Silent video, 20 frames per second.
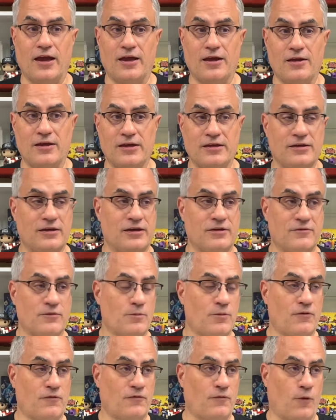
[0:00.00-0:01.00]
even
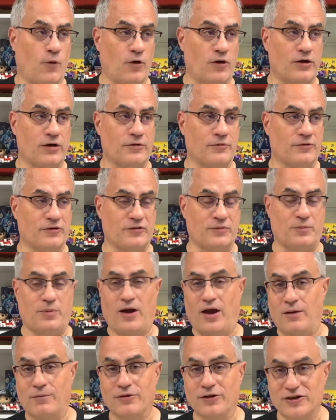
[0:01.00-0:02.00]
before it was
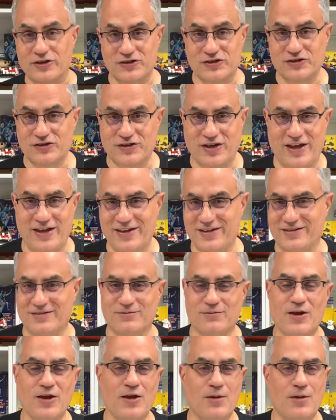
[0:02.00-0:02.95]
published and